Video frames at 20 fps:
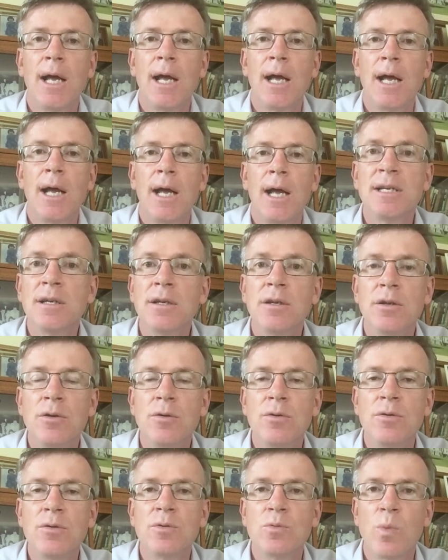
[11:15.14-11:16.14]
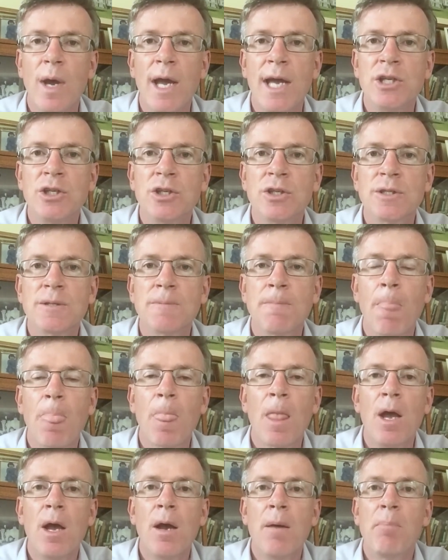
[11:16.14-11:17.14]
didn't lose wages.
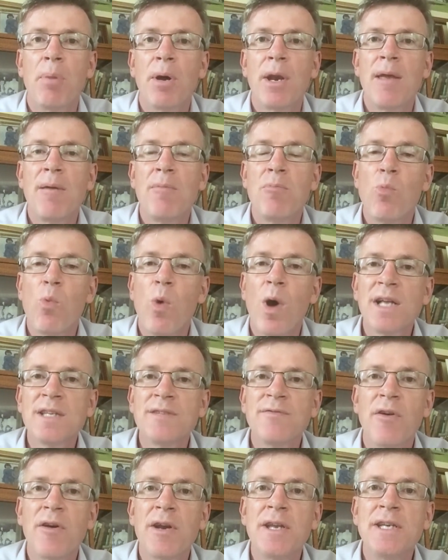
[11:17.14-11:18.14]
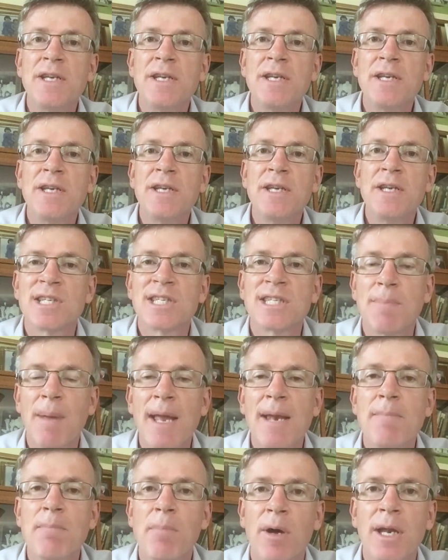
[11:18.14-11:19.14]
But it was very difficult to
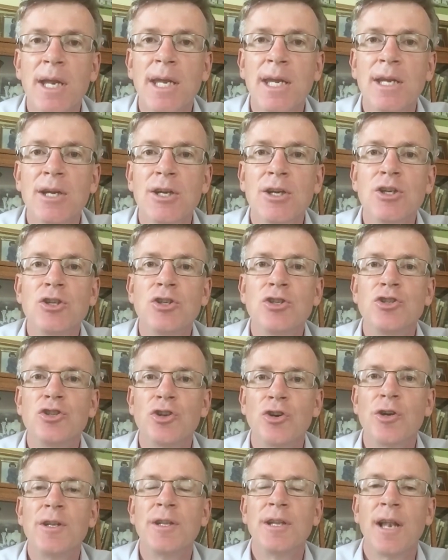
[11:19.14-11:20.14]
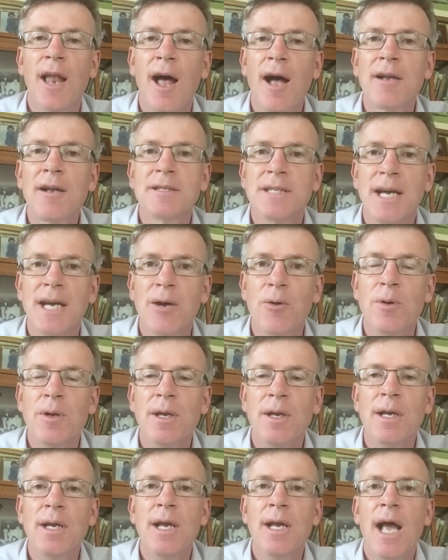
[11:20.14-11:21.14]
spend money during the lockdown.
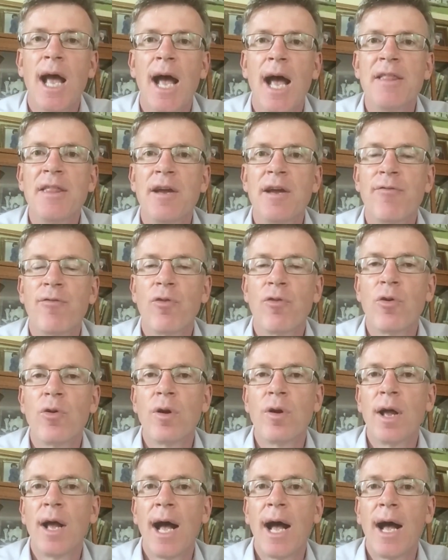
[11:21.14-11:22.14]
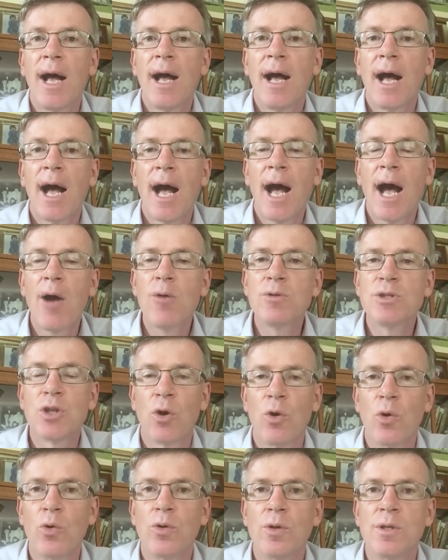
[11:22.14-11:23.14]
And therefore,
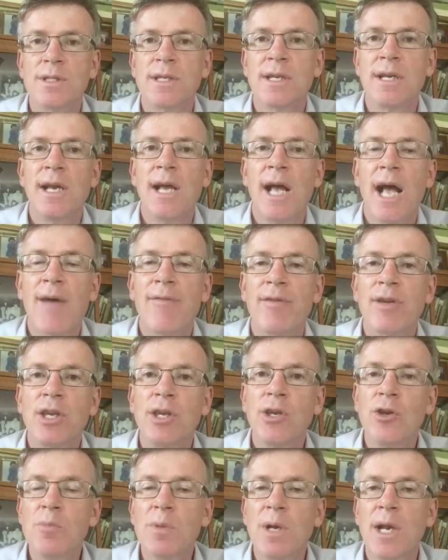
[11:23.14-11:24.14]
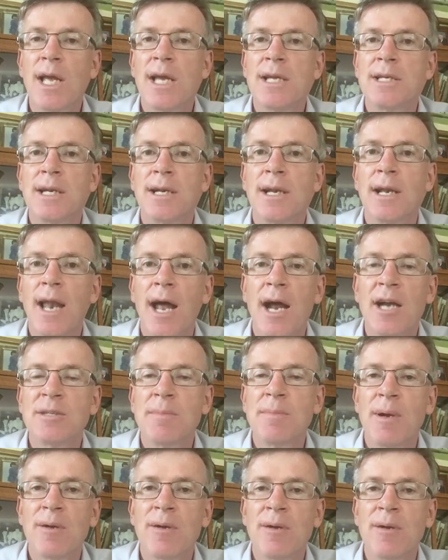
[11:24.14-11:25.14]
households have accumulated large
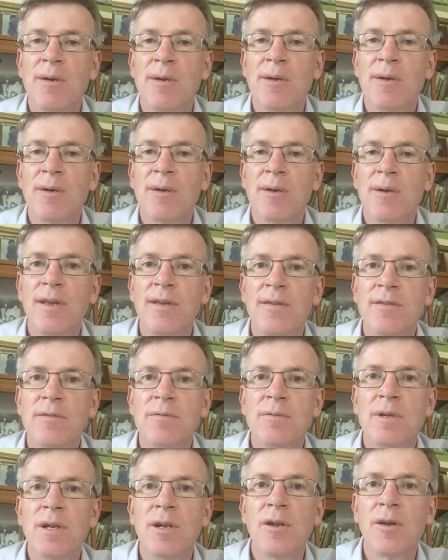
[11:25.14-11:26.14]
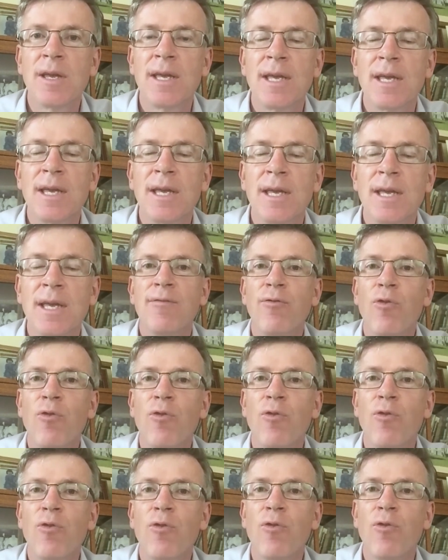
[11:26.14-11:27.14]
amount of savings. And looking at the
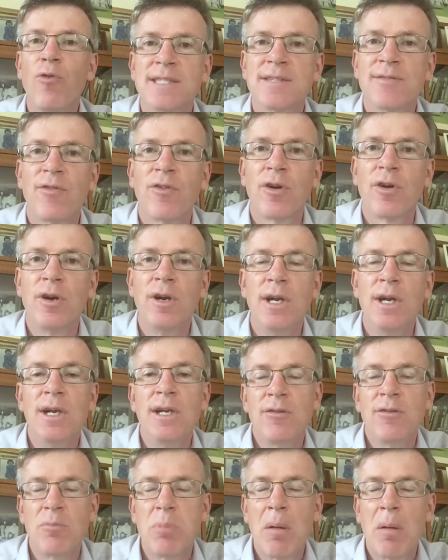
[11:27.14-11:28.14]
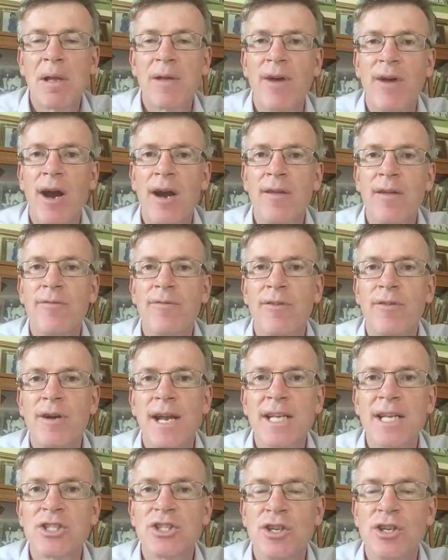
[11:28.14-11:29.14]
forecasts for the Republic of Ireland for
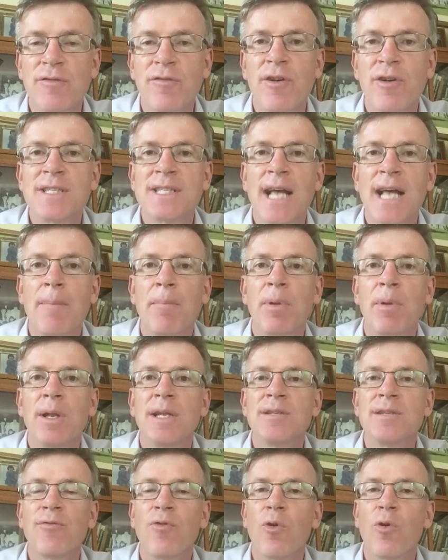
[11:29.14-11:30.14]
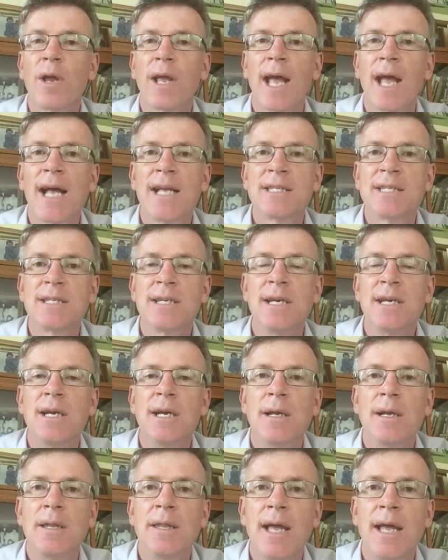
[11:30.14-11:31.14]
next year, for example, it's forecast
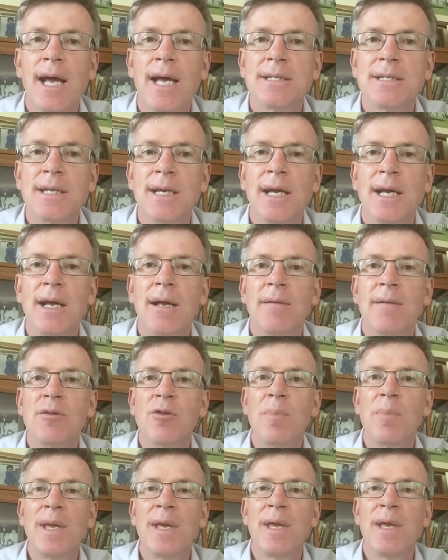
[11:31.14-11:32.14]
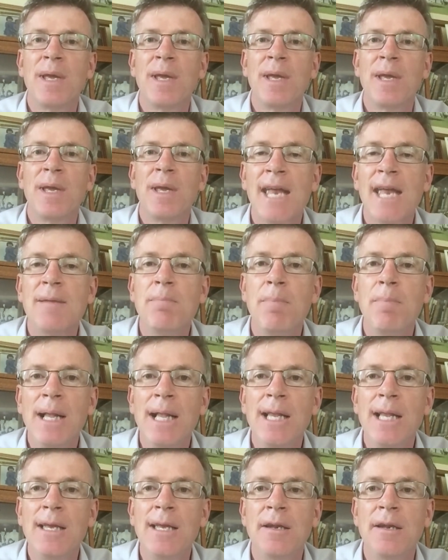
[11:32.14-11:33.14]
that there'll be an extra 10
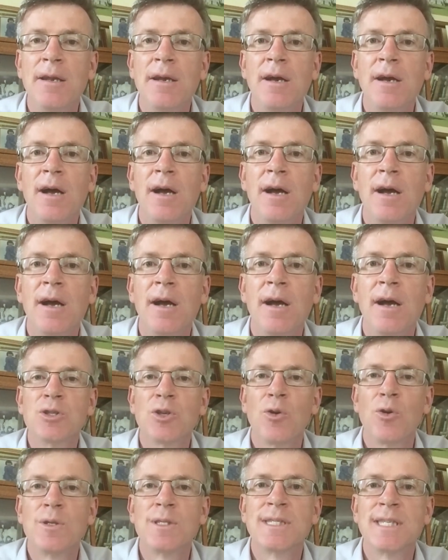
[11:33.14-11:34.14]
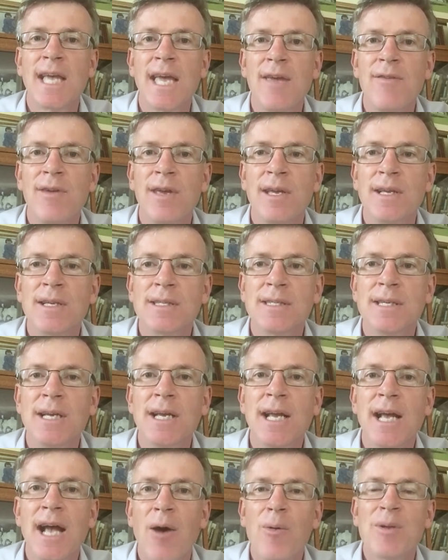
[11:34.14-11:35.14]
billion of household savings.
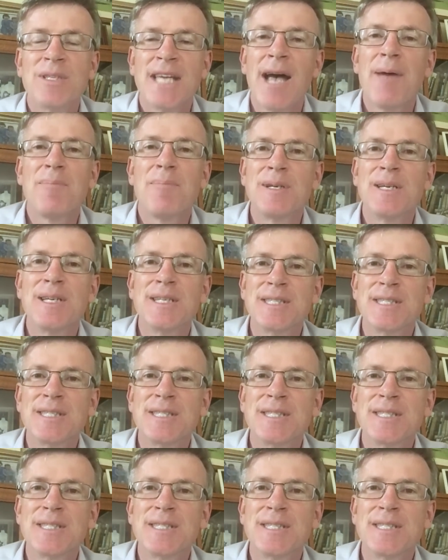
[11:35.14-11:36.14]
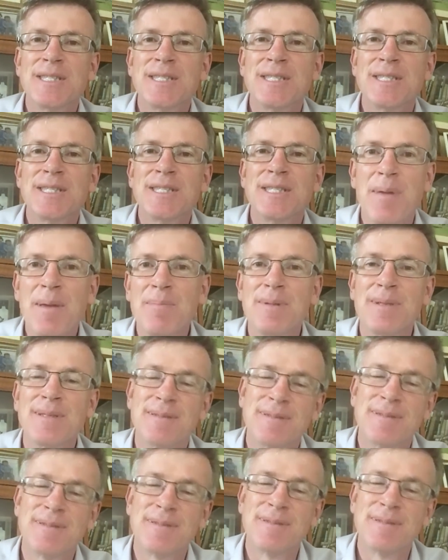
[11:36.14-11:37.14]
And what's happened is that
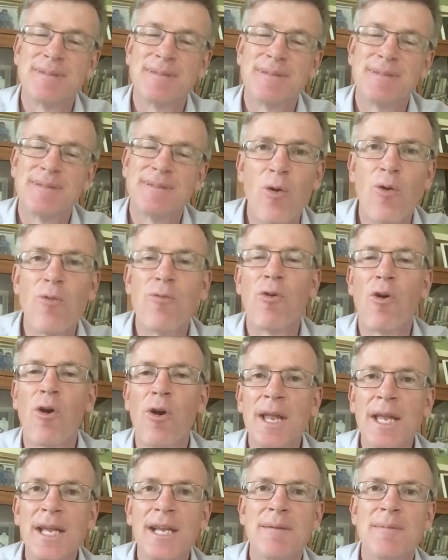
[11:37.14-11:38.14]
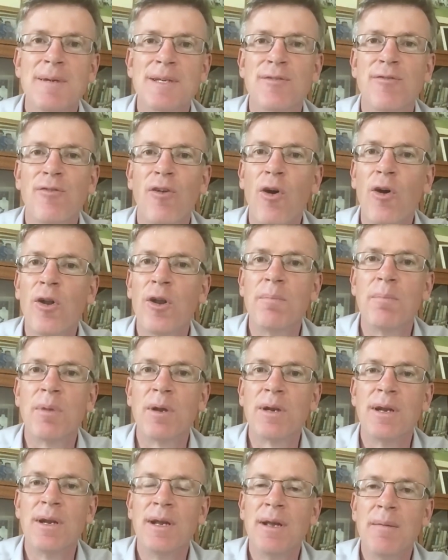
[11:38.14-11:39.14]
people's, yes, overall income has fallen, but
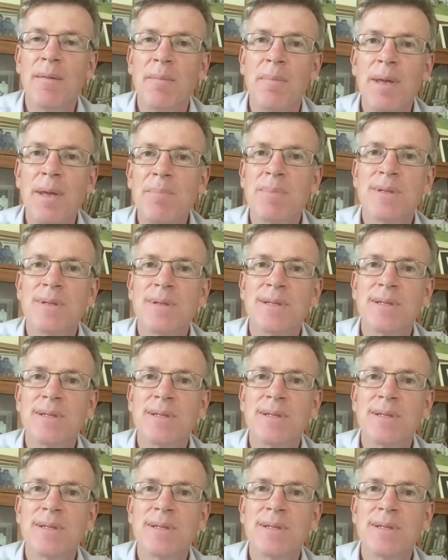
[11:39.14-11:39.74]
people's